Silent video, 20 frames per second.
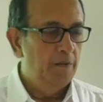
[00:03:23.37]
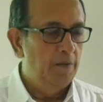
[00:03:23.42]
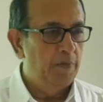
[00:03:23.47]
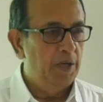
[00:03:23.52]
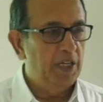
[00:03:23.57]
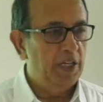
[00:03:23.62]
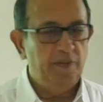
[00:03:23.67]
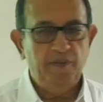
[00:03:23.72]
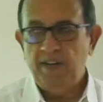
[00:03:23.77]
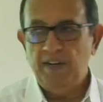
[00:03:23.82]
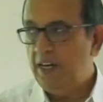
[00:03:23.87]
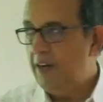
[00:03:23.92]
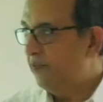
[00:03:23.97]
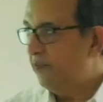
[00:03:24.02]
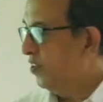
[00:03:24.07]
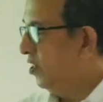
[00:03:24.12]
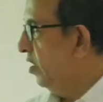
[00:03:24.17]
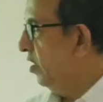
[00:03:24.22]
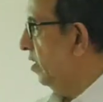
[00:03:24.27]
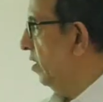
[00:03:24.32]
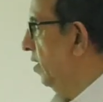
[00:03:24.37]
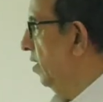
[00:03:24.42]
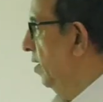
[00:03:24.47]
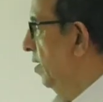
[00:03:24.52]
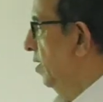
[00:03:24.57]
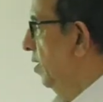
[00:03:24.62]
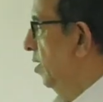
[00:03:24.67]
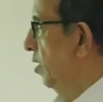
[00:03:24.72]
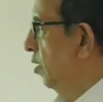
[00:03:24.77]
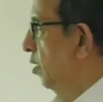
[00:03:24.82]
but even after
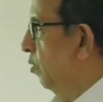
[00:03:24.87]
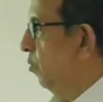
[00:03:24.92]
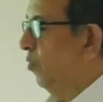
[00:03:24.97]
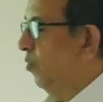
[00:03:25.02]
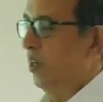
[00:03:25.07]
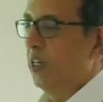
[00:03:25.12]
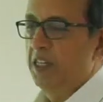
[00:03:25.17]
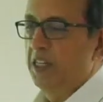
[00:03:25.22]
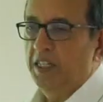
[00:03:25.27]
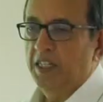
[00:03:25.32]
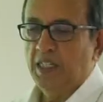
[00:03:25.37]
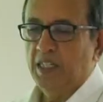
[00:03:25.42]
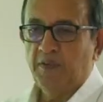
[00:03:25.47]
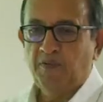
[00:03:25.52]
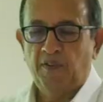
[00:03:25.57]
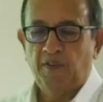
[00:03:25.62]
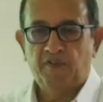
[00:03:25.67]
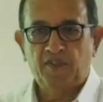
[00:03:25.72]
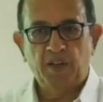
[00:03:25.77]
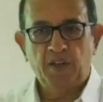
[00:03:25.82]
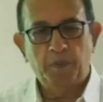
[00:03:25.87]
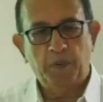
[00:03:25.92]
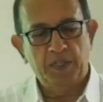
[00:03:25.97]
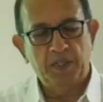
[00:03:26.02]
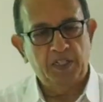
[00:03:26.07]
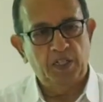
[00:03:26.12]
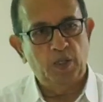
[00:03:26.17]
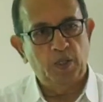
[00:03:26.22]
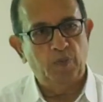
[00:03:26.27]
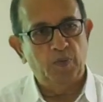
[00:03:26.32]
12 years,
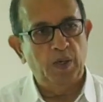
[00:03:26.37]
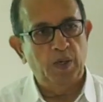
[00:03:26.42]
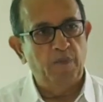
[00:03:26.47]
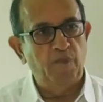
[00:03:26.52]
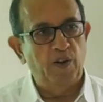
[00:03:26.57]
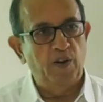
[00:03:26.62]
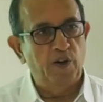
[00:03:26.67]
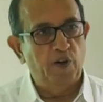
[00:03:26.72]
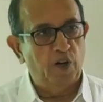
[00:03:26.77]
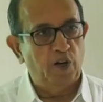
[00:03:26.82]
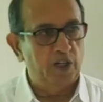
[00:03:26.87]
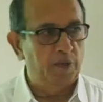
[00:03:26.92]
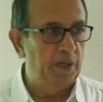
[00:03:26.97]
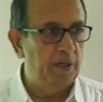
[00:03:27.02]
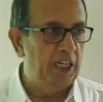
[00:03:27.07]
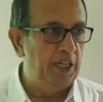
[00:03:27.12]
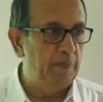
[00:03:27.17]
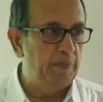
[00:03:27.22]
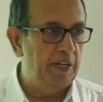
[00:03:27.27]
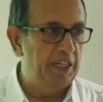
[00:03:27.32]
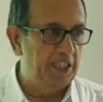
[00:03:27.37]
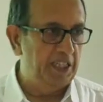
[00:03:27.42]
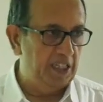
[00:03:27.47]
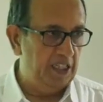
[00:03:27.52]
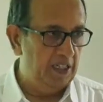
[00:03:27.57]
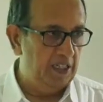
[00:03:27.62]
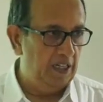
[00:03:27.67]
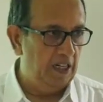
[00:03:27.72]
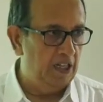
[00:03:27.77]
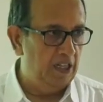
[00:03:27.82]
50% of them will not need
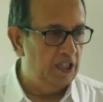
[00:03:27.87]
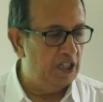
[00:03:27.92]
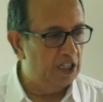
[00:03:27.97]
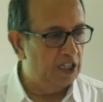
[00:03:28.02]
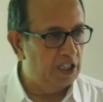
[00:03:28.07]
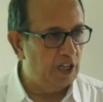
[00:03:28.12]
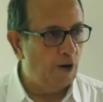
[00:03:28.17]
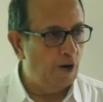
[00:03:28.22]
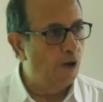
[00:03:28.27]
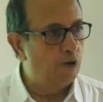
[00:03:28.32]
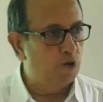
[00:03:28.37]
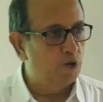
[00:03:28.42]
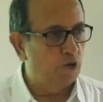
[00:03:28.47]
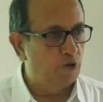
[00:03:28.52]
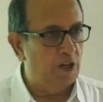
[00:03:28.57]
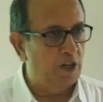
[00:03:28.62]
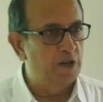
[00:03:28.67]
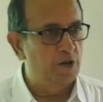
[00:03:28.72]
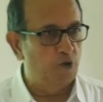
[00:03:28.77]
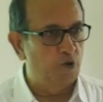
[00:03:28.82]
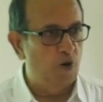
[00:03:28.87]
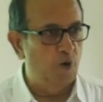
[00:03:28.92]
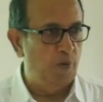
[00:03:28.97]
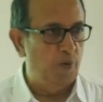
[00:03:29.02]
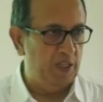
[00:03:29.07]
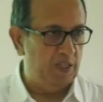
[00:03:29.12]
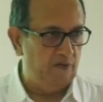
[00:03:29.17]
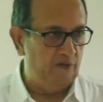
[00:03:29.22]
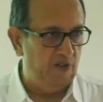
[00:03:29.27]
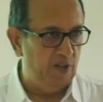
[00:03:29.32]
medicine. Others are also controlled
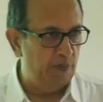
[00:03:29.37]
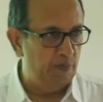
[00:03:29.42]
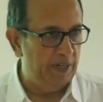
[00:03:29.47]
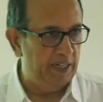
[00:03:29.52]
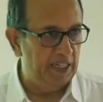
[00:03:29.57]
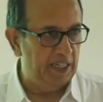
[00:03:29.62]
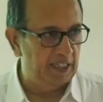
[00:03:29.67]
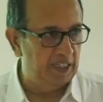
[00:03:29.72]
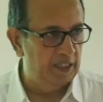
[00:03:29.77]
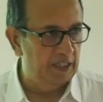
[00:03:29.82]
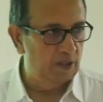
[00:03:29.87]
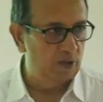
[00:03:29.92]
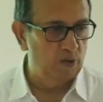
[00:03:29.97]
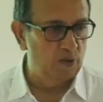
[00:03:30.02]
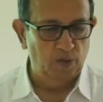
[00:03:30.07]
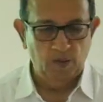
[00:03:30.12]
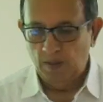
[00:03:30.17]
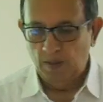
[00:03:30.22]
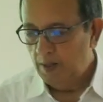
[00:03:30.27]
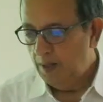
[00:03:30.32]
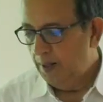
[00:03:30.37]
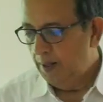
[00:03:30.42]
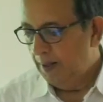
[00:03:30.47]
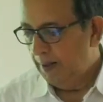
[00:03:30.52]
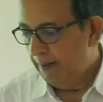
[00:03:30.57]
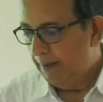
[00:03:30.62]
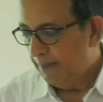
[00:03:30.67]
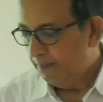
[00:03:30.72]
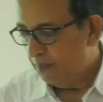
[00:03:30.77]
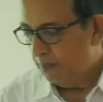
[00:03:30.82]
but with medicine. So
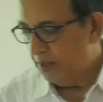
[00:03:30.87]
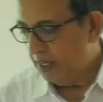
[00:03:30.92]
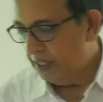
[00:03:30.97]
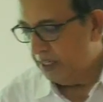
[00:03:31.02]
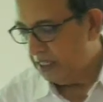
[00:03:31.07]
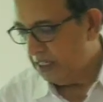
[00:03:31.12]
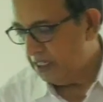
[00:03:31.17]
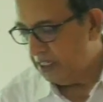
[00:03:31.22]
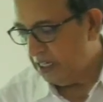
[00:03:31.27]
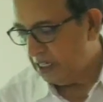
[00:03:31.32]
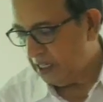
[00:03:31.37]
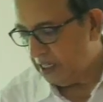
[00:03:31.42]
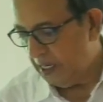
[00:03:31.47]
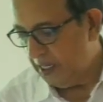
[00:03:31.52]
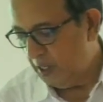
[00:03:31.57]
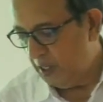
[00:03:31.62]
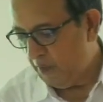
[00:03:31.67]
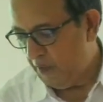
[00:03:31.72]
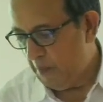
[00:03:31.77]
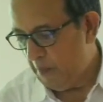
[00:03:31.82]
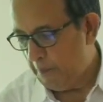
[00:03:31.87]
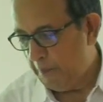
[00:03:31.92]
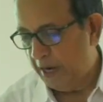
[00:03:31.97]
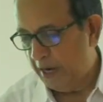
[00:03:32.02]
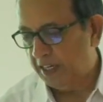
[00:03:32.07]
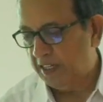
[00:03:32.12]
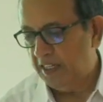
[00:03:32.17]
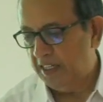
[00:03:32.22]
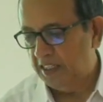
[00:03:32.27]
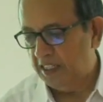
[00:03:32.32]
that is the kind of
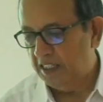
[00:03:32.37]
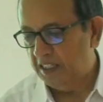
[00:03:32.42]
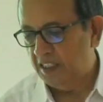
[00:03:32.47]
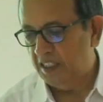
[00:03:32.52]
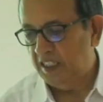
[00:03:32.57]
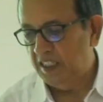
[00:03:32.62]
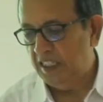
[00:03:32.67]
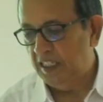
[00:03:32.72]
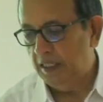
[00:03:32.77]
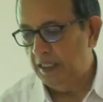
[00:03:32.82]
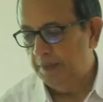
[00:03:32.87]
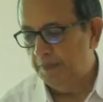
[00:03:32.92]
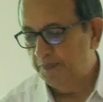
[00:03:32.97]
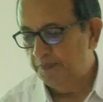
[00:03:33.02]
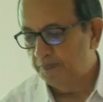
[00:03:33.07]
impact that is seen.